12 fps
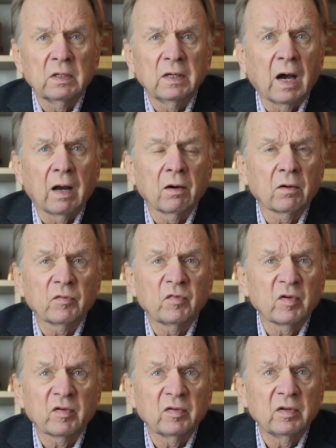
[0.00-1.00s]
dollar
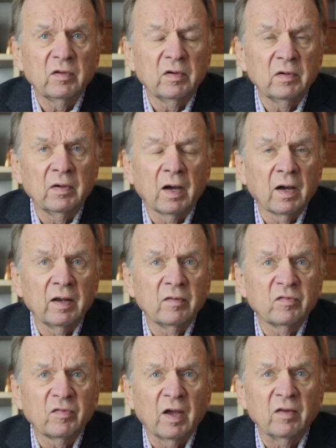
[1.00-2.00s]

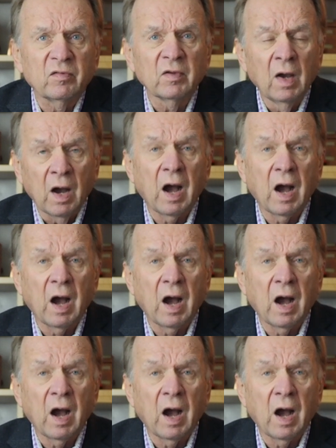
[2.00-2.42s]
sixty-nine cents.